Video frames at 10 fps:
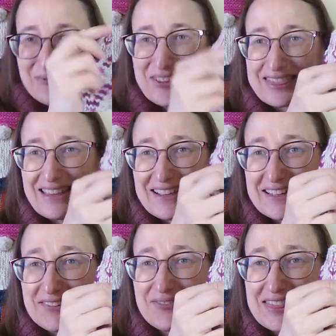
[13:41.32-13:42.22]
with
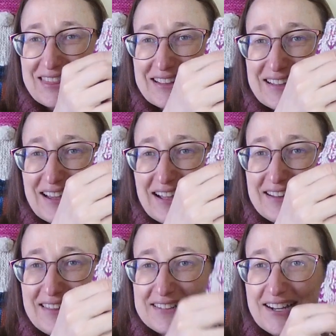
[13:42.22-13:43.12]
the kind
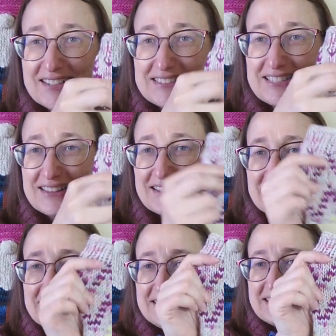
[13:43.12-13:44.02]
of the dots and the,
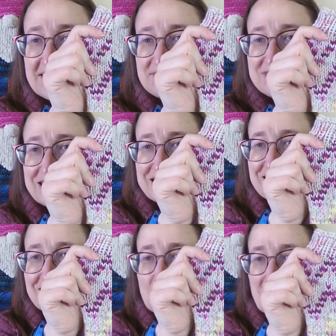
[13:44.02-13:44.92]
you know, just the little